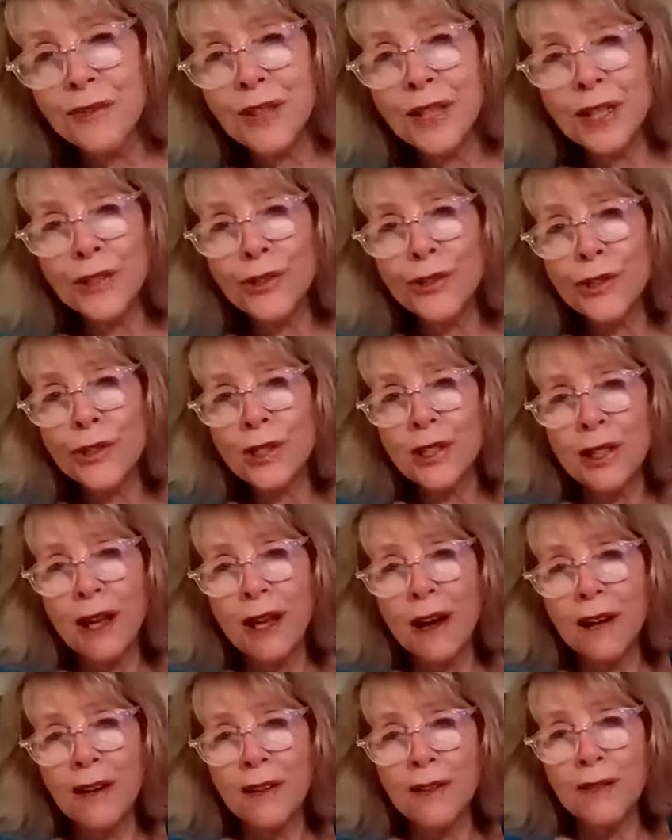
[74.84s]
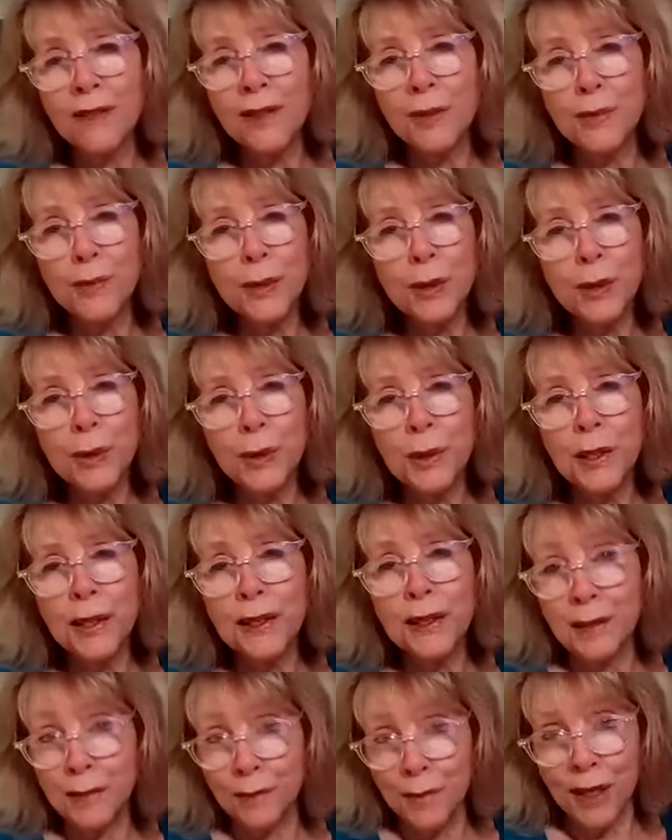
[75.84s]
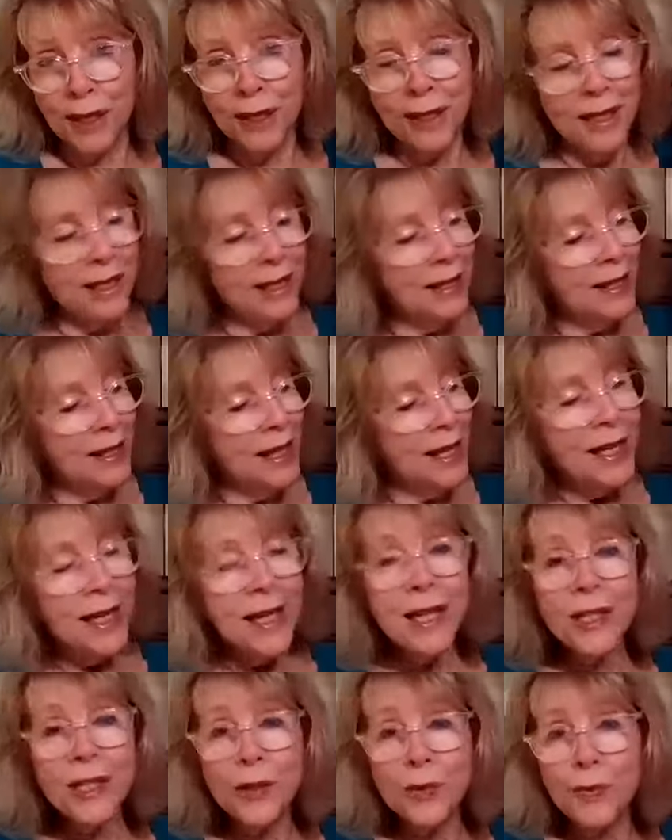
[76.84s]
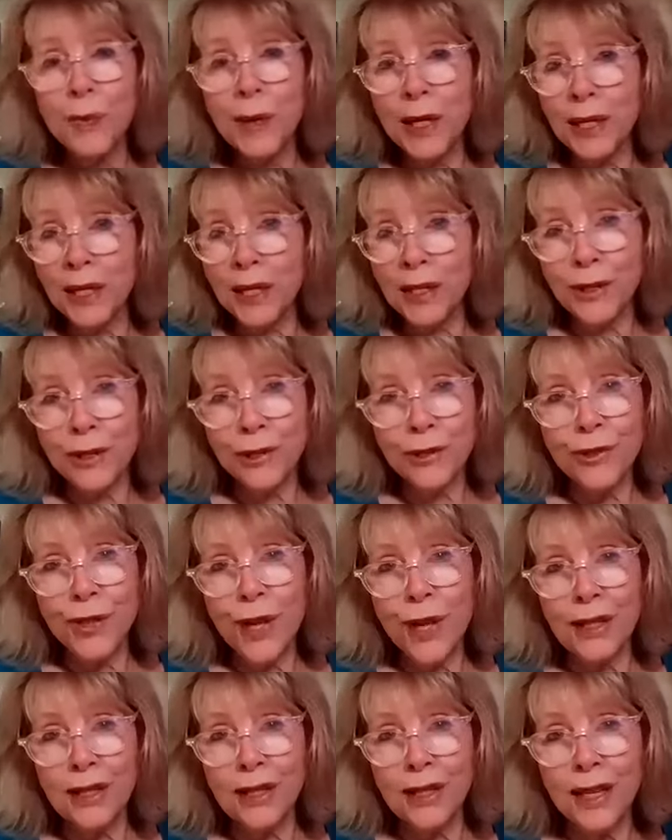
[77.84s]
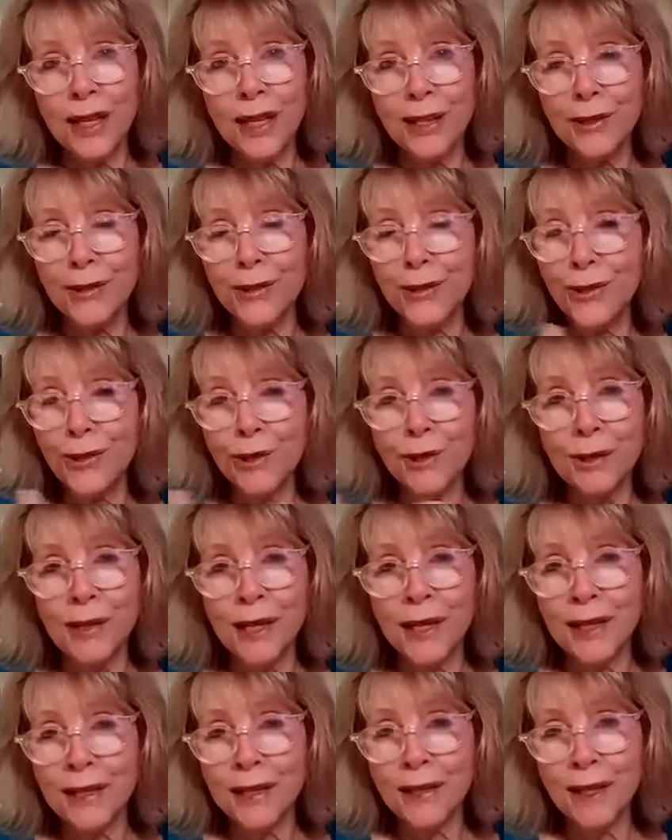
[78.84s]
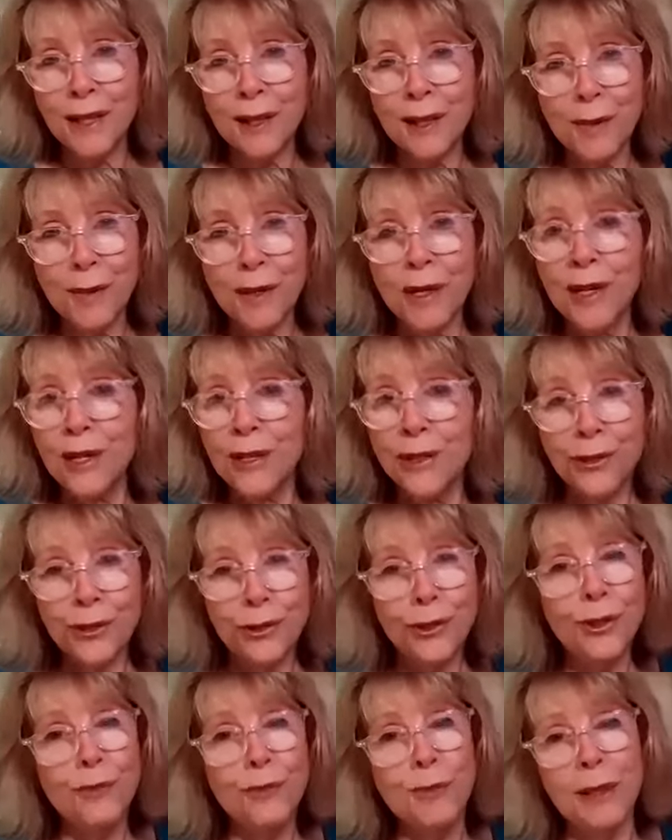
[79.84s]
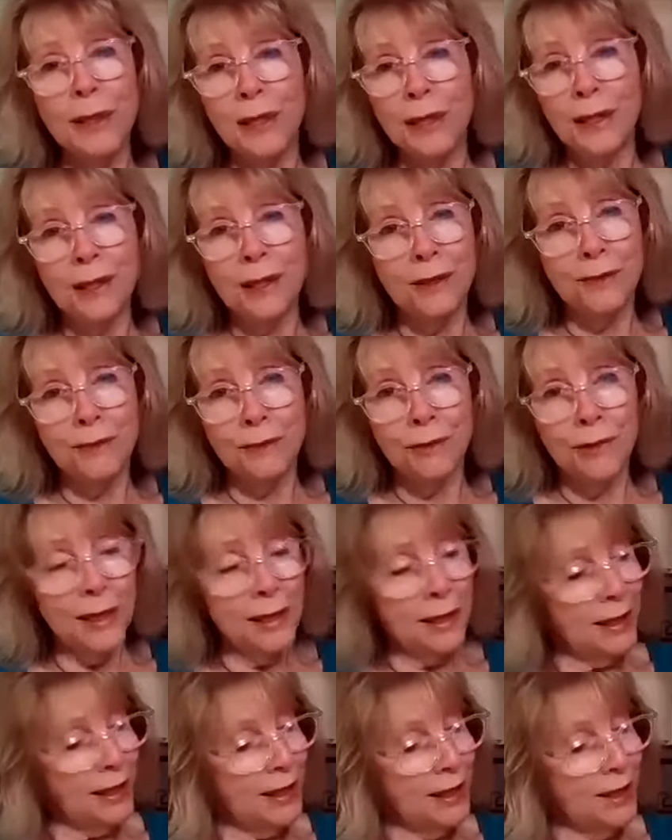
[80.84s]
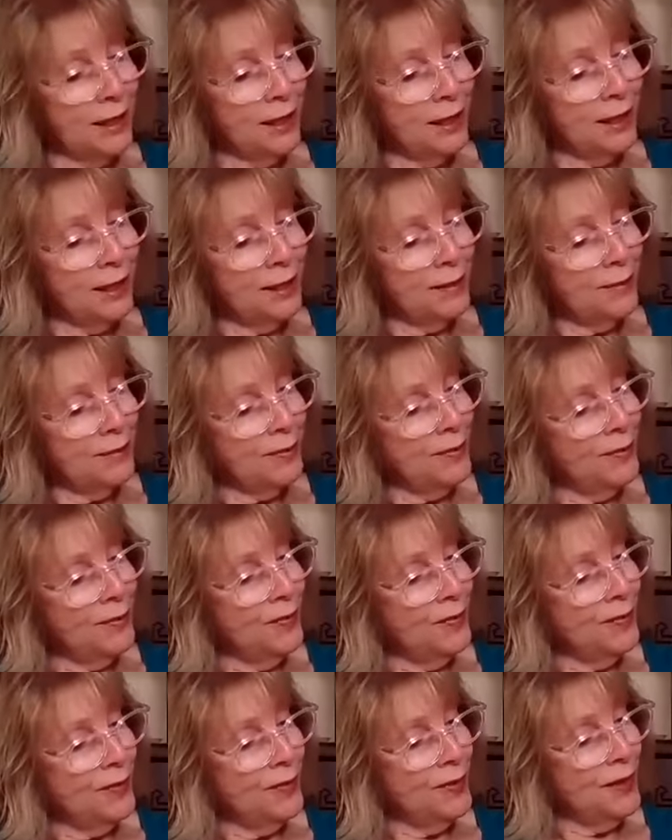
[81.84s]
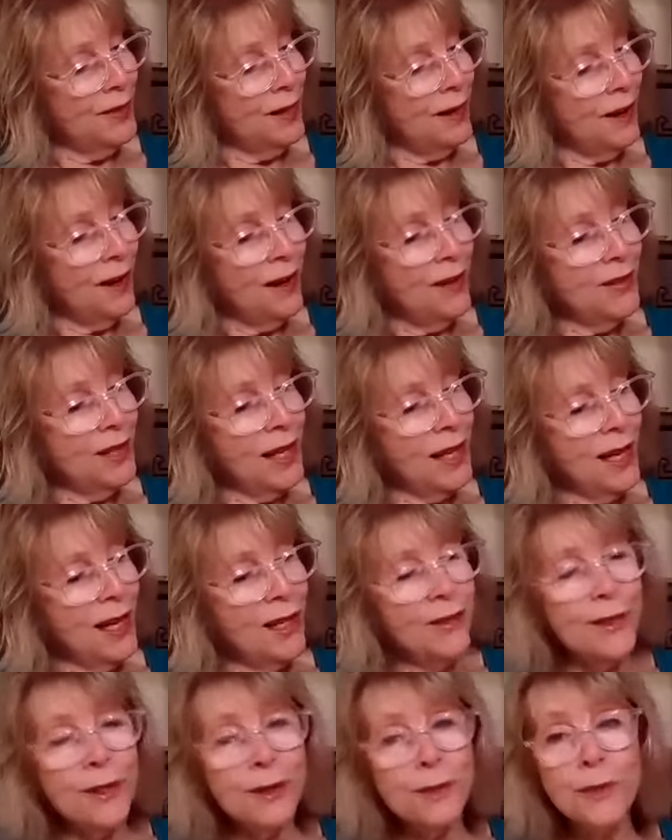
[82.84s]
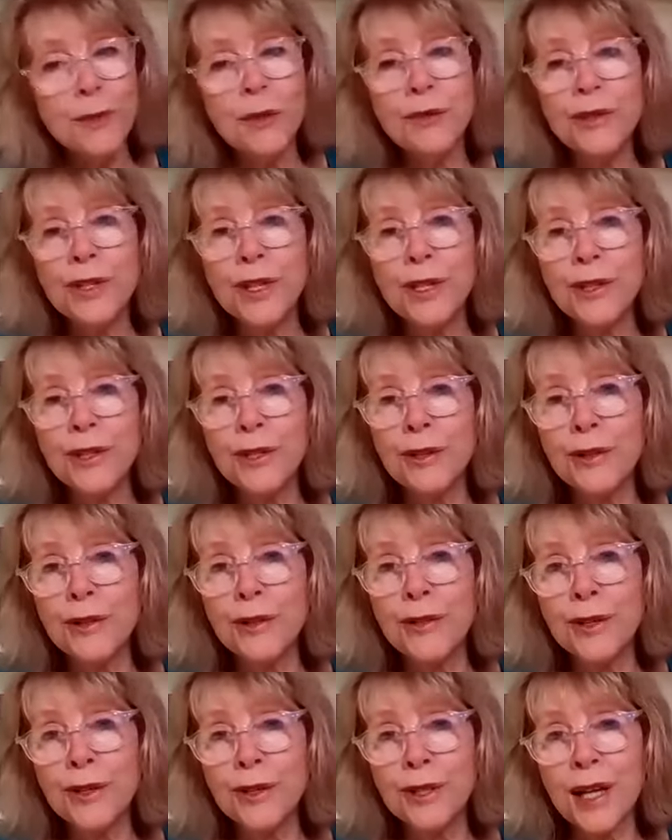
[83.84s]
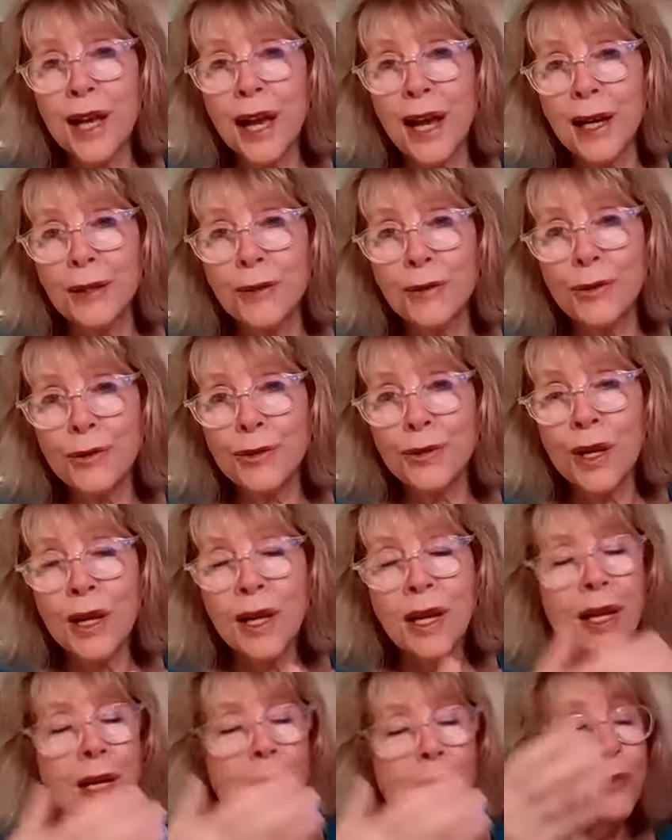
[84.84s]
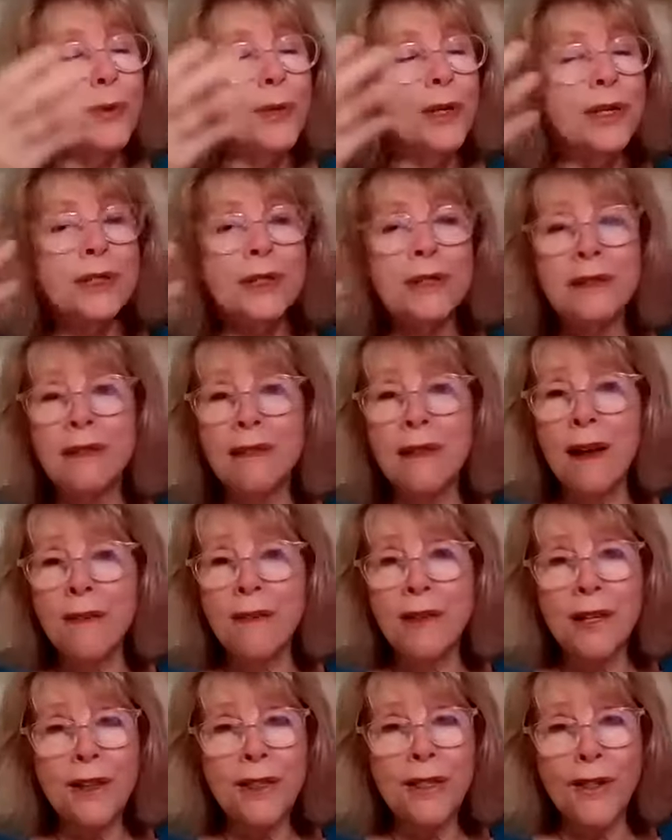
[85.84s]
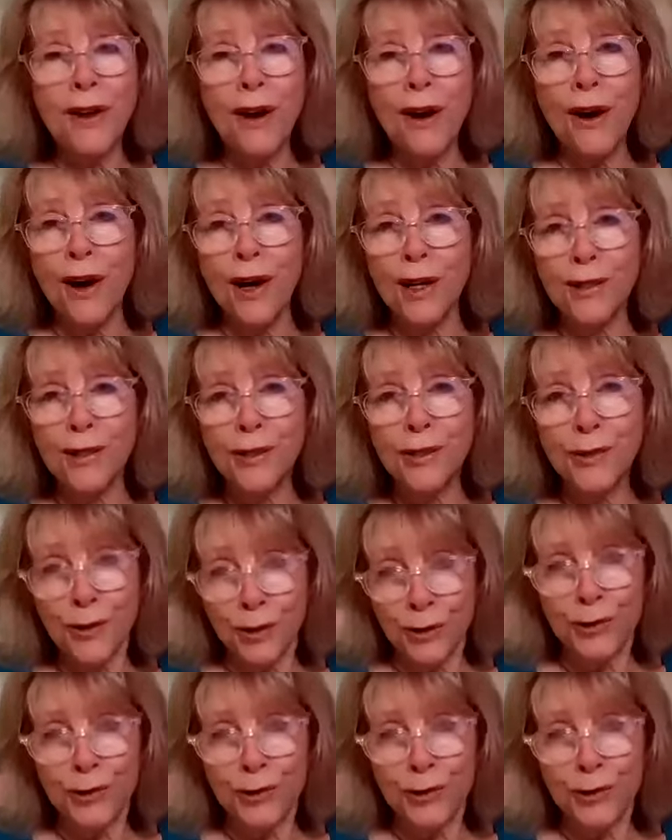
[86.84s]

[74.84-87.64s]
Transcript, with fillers: Venus is love and beauty and money. It's been in your second house, so your income should be looking really good. On the 8th, it moves into your third house and brings loving thoughts.